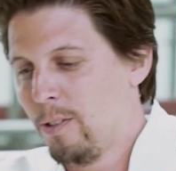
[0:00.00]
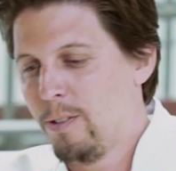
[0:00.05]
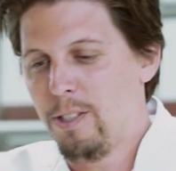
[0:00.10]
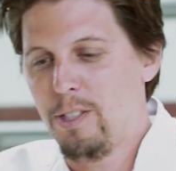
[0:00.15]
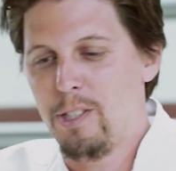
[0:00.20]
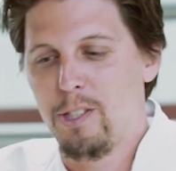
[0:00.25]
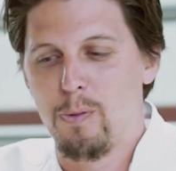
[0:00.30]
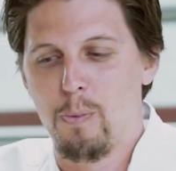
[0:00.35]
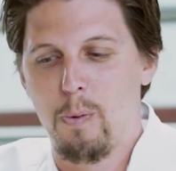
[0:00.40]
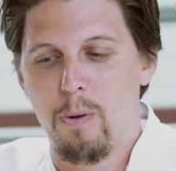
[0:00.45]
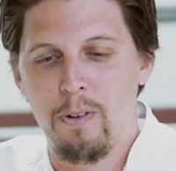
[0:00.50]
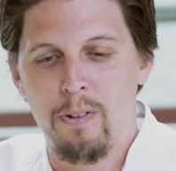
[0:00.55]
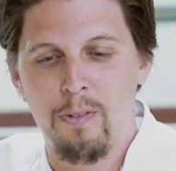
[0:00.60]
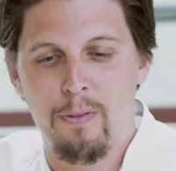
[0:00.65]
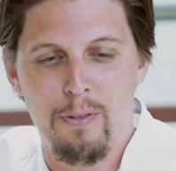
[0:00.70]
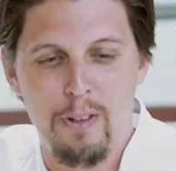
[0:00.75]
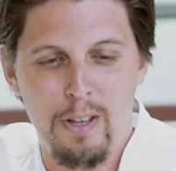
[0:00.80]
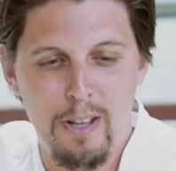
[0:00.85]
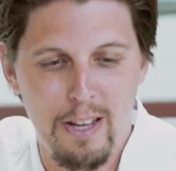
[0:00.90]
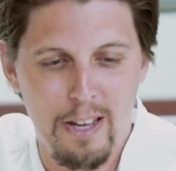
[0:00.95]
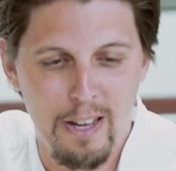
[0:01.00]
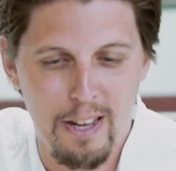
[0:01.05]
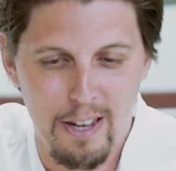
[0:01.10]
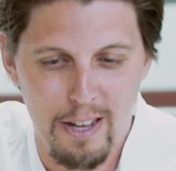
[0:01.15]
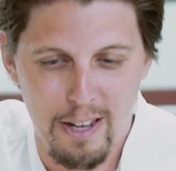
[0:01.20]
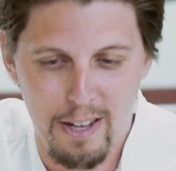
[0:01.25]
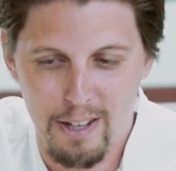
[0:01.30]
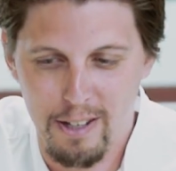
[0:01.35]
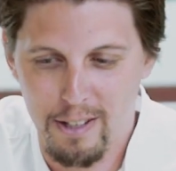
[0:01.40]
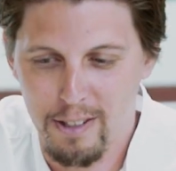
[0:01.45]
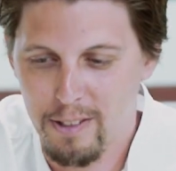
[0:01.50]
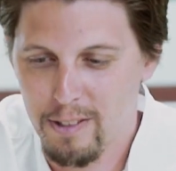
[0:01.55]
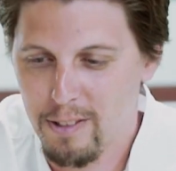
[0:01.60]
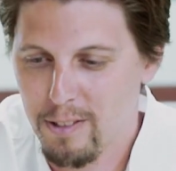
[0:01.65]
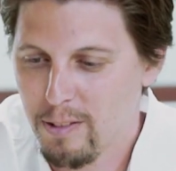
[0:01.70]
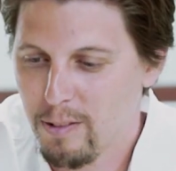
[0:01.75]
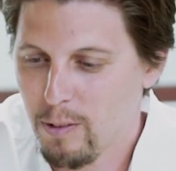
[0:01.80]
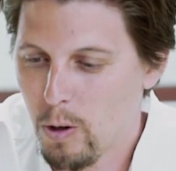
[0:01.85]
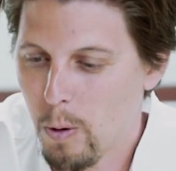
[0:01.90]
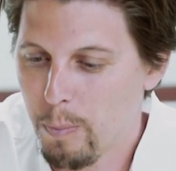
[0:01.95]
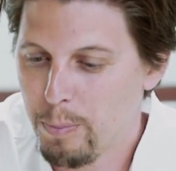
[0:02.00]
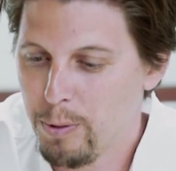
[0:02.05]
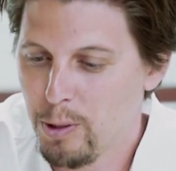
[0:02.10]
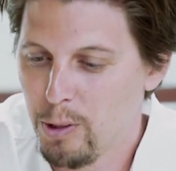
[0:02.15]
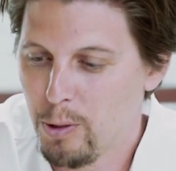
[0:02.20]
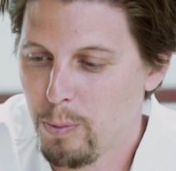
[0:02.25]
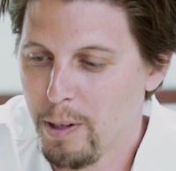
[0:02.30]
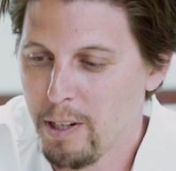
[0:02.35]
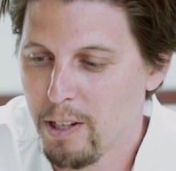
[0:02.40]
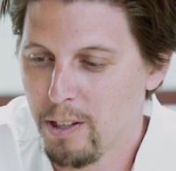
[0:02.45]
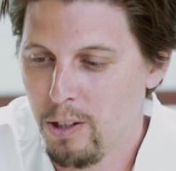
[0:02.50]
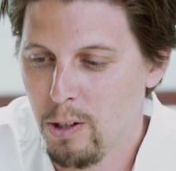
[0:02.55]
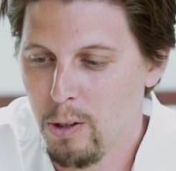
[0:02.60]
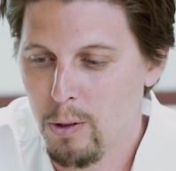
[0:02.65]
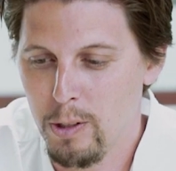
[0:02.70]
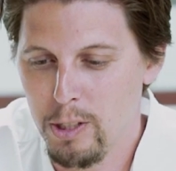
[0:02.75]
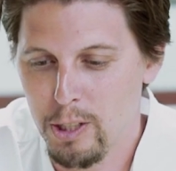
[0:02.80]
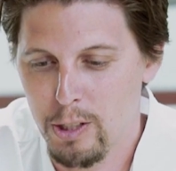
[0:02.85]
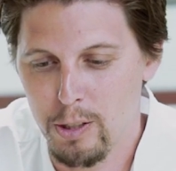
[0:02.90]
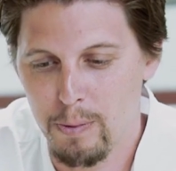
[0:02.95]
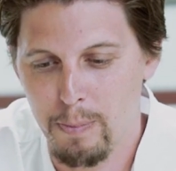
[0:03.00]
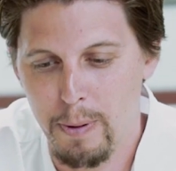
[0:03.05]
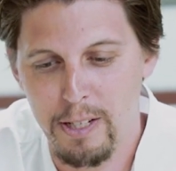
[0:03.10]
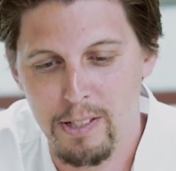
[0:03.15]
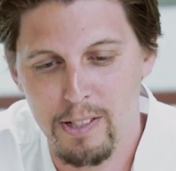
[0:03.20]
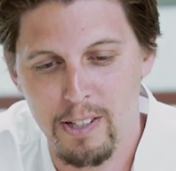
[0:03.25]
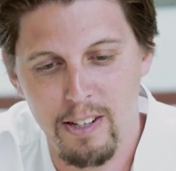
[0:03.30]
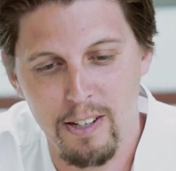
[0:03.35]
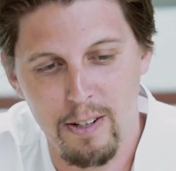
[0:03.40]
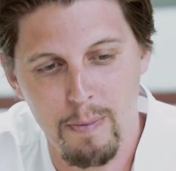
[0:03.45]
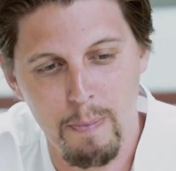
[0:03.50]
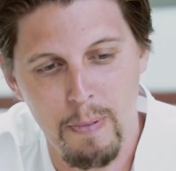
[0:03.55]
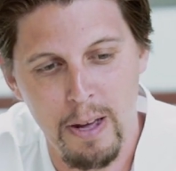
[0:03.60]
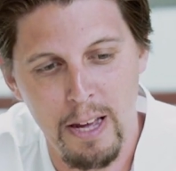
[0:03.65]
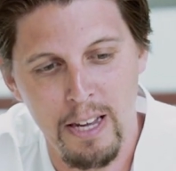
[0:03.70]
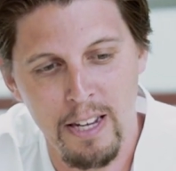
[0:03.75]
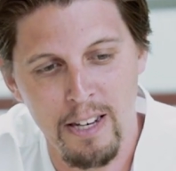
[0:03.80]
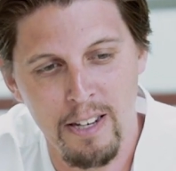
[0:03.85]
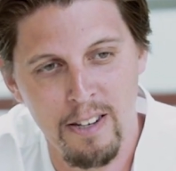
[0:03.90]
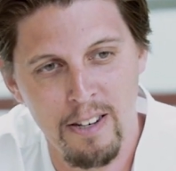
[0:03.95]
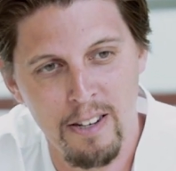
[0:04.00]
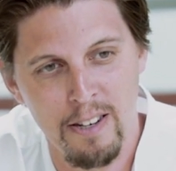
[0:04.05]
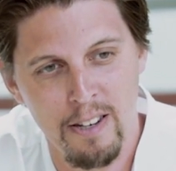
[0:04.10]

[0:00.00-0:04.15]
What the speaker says: So this is one of the options we can do. This is basically the main